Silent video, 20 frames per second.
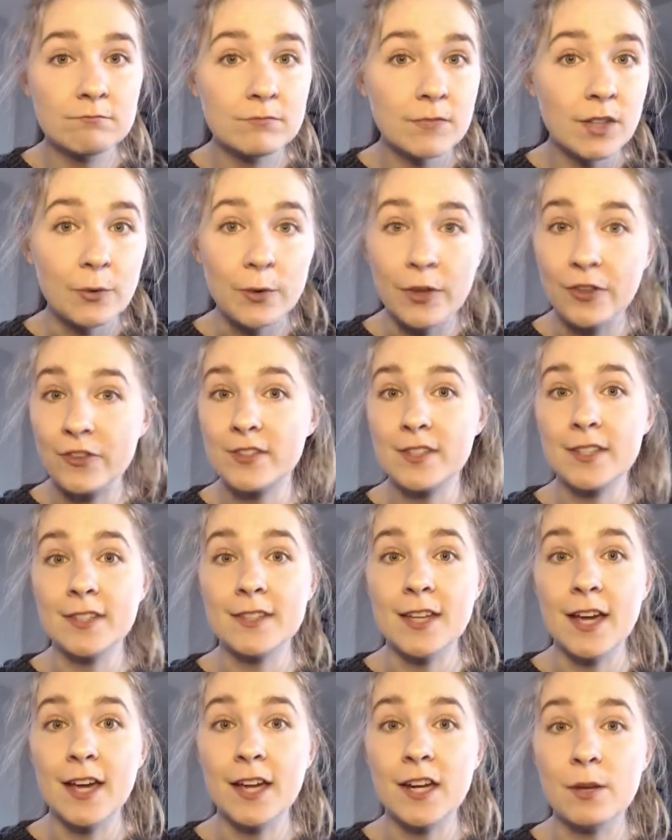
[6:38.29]
whether it's
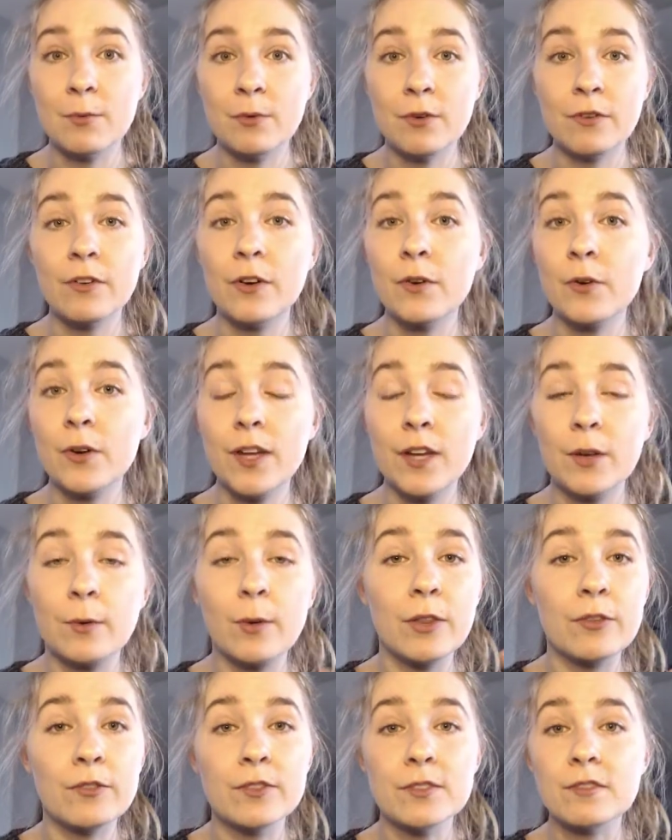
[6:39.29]
anxiety provoking,
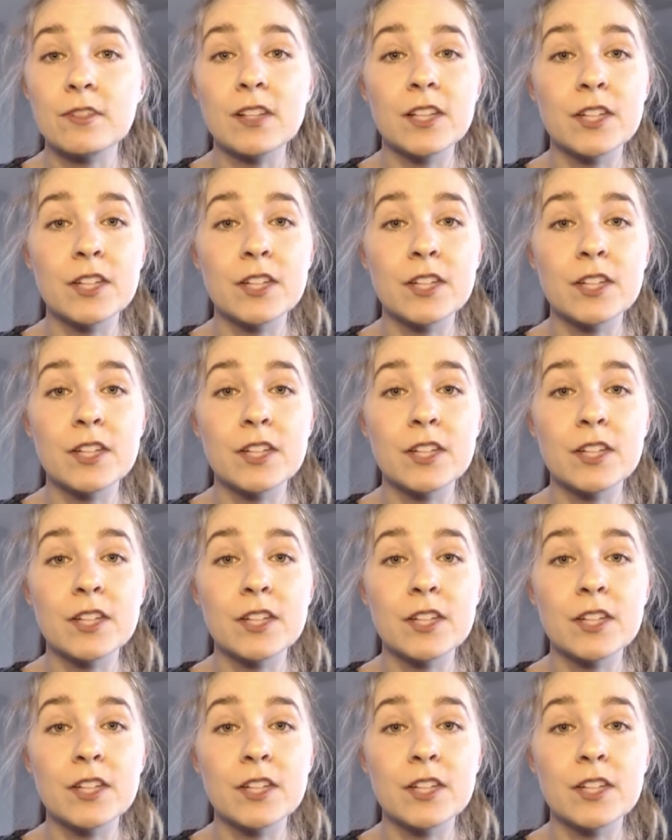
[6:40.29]
whether it's really